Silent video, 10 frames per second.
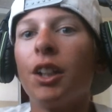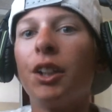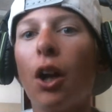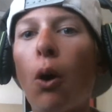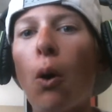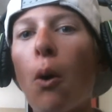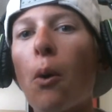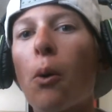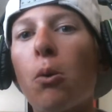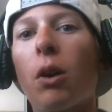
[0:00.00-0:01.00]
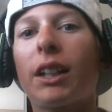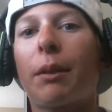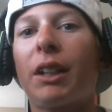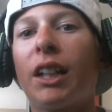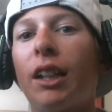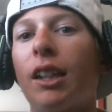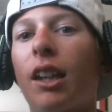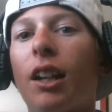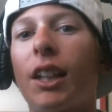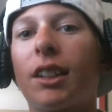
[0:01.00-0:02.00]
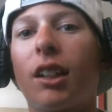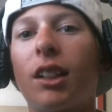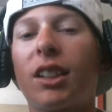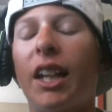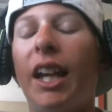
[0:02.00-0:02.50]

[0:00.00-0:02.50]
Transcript: Yo, what is happening, Little Lizards?